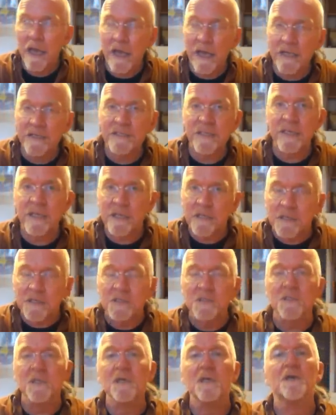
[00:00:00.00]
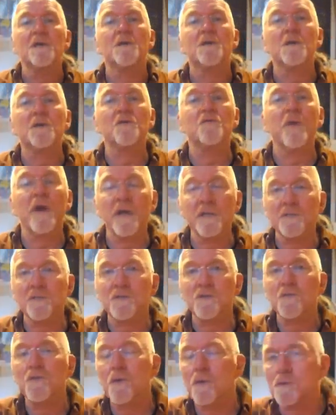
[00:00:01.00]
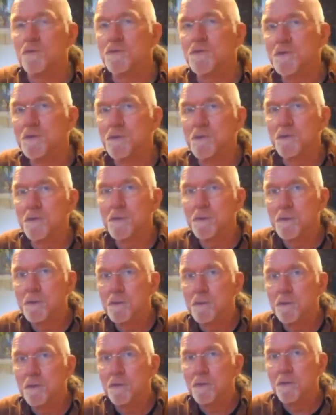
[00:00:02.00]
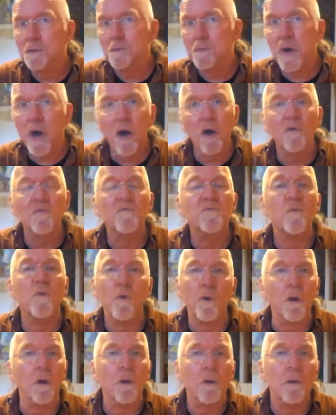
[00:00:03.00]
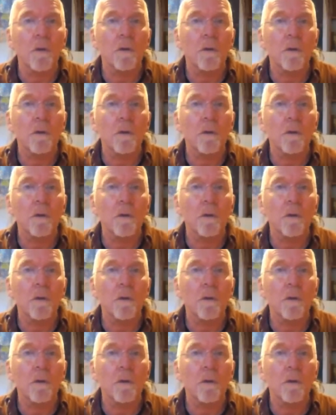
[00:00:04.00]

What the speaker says: It is the Grand Cross, part 4.